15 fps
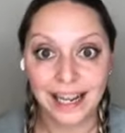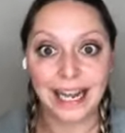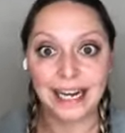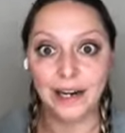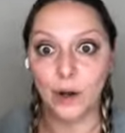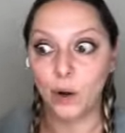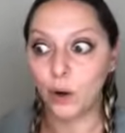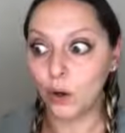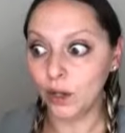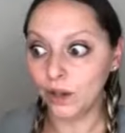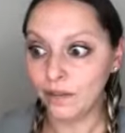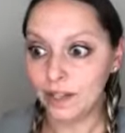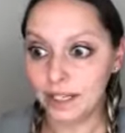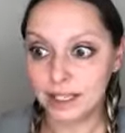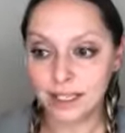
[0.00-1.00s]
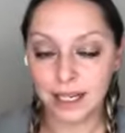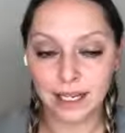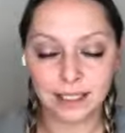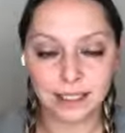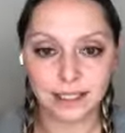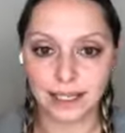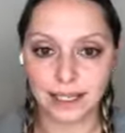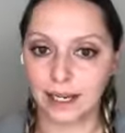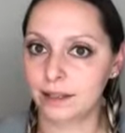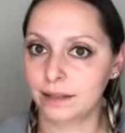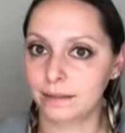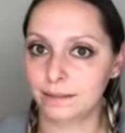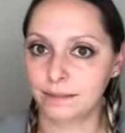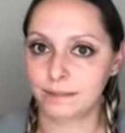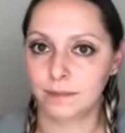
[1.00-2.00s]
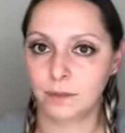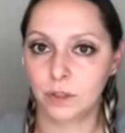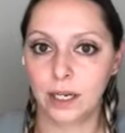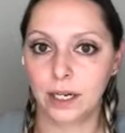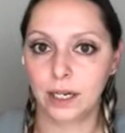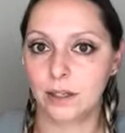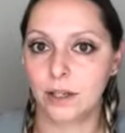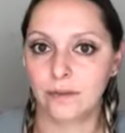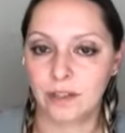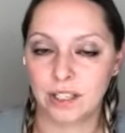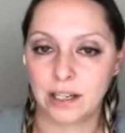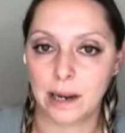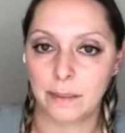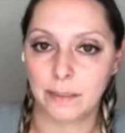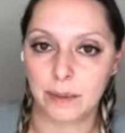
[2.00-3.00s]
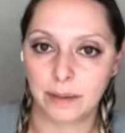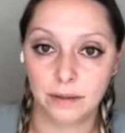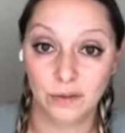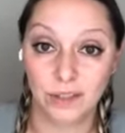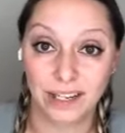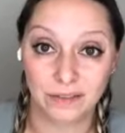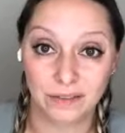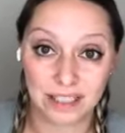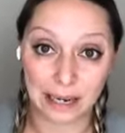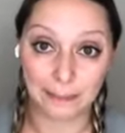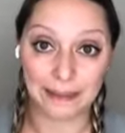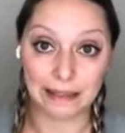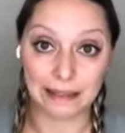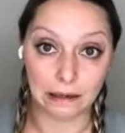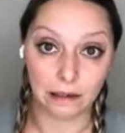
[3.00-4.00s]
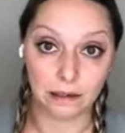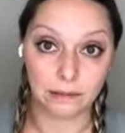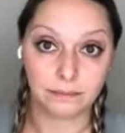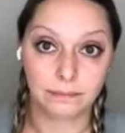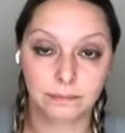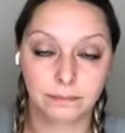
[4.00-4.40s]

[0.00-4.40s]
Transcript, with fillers: and all of these things it's like you got to you have to stop it you really have to stop it in the gut